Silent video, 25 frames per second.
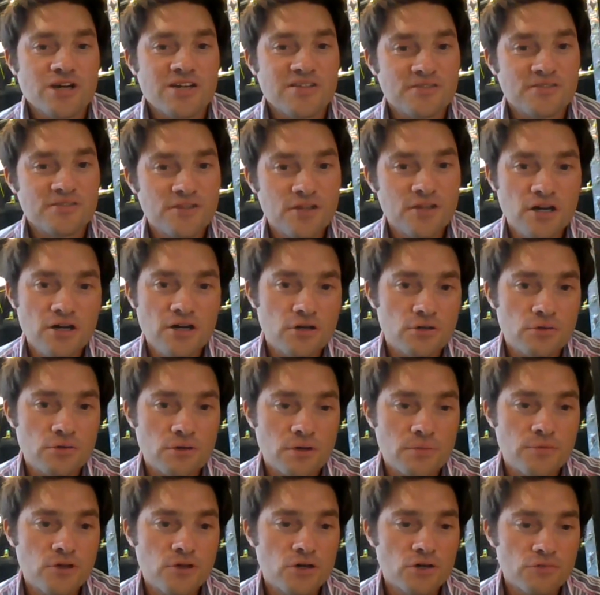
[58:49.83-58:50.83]
No,
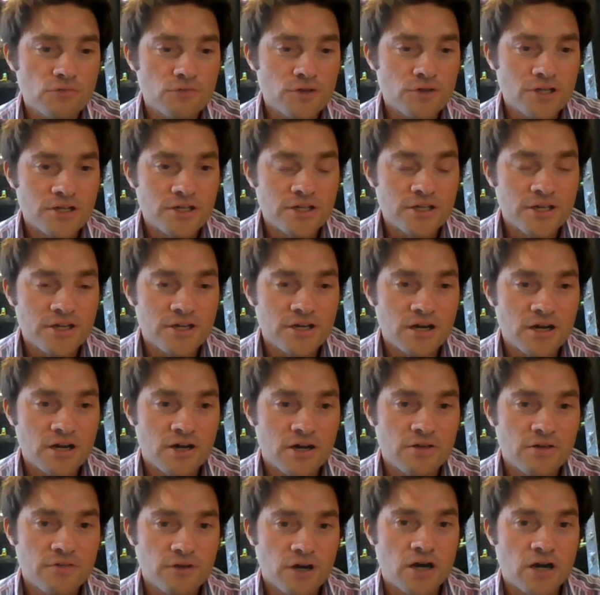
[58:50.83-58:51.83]
I'm not really. And
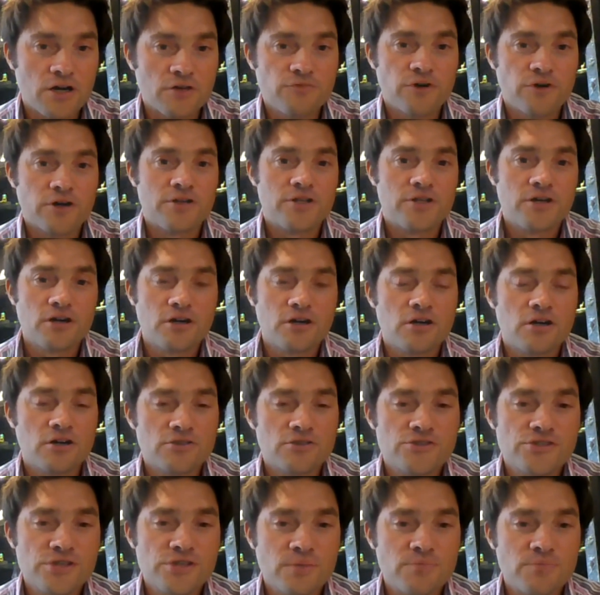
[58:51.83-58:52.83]
I find it
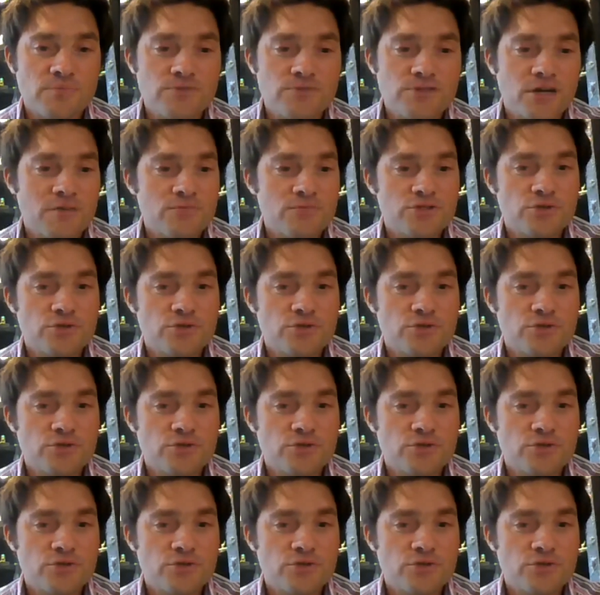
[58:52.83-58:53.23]
hard sometimes